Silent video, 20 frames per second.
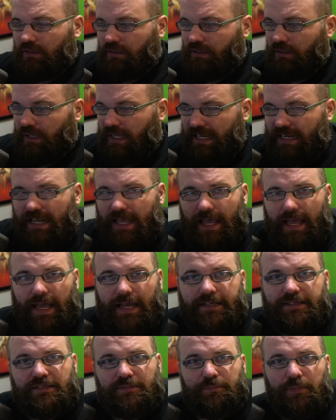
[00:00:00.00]
and
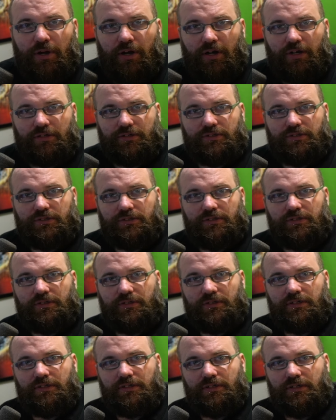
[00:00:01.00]
Xbox
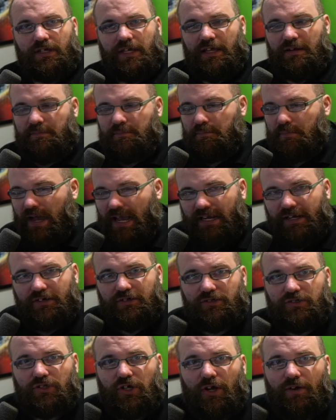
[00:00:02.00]
and
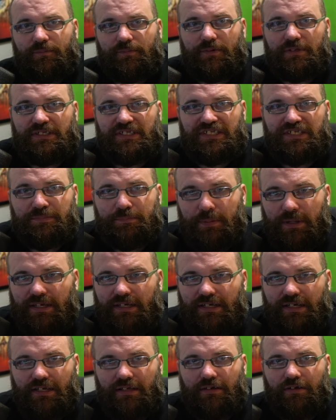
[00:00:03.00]
Microsoft is
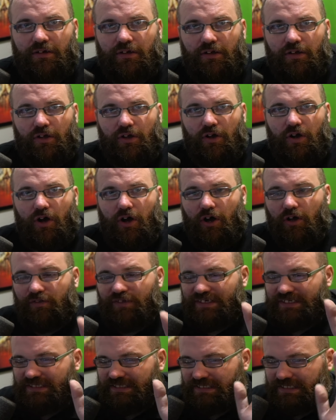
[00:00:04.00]
spending on
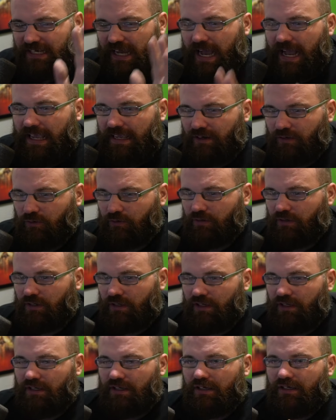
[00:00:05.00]
this title
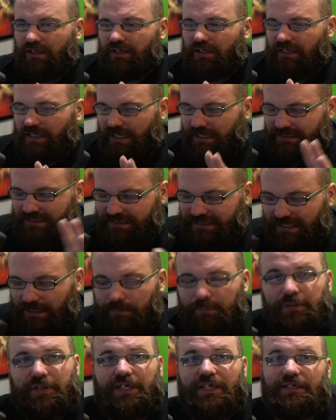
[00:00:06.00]
is
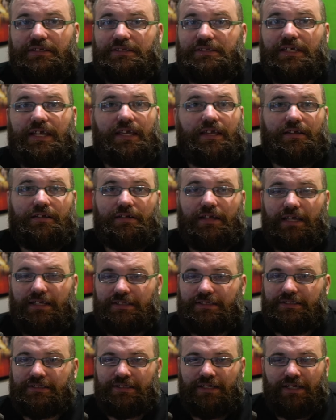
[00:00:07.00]
simply insane.
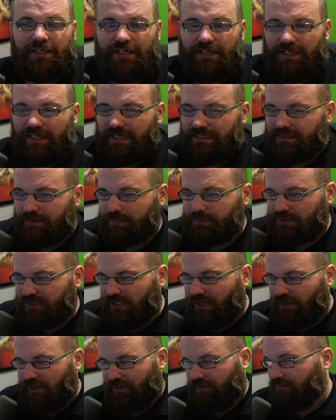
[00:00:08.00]
It's
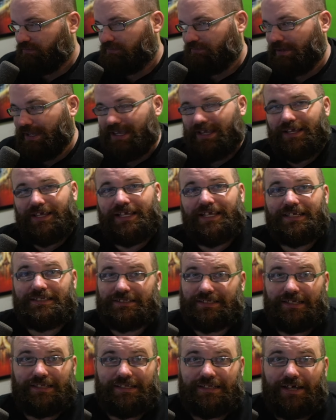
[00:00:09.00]
absurd.
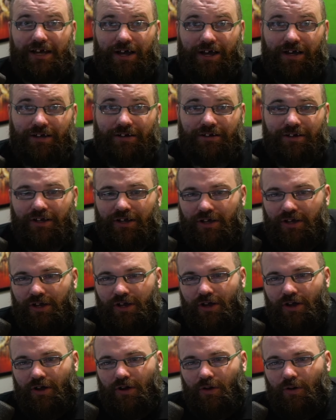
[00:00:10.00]
It's a lot.
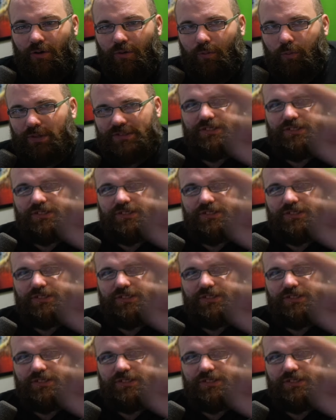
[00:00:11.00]
What's